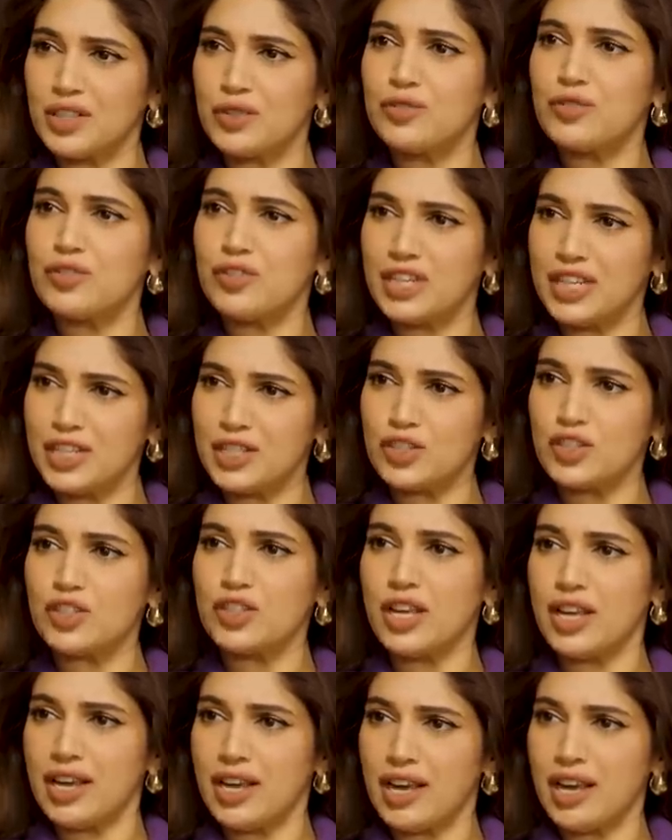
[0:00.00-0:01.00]
you've reached
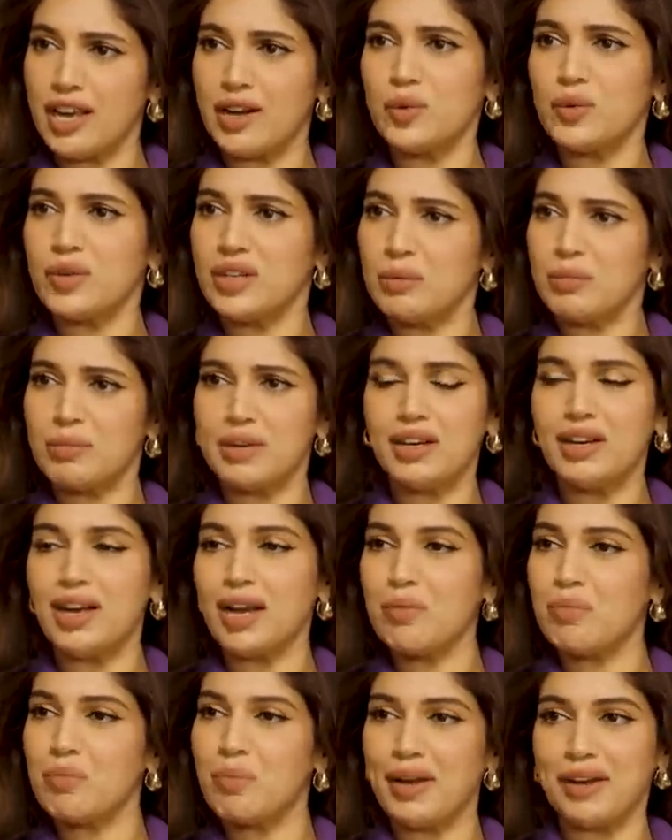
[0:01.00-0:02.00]
there and only bigger
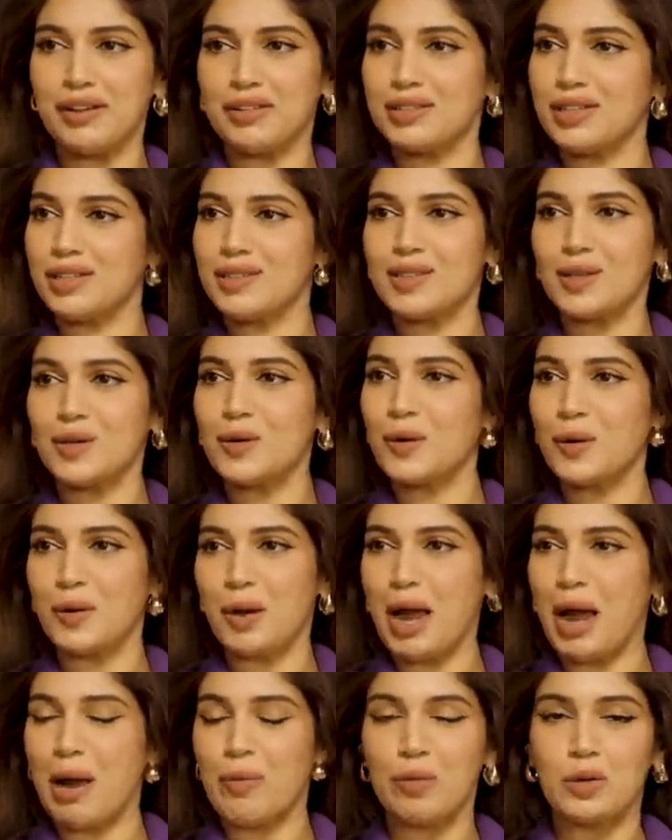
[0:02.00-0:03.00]
and better things are going to
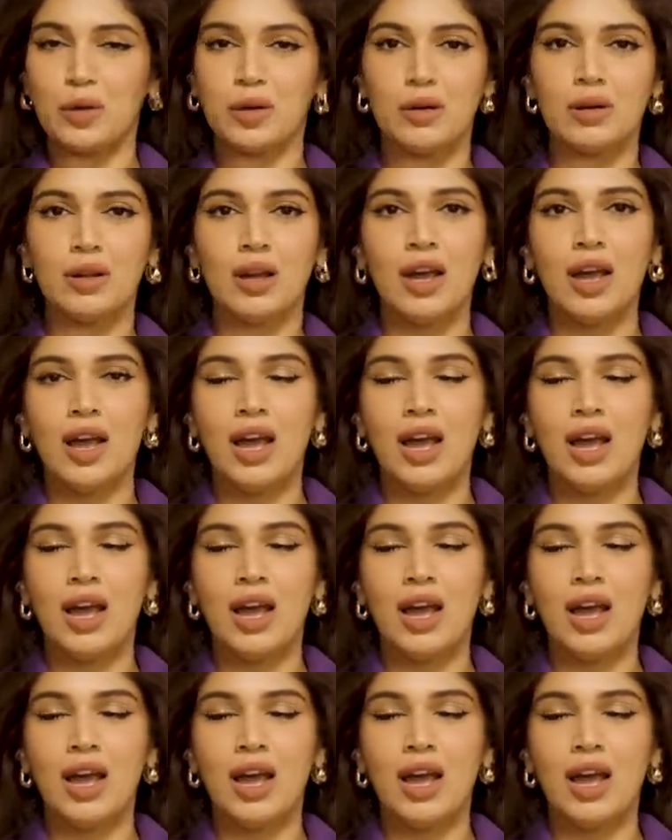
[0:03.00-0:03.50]
happen.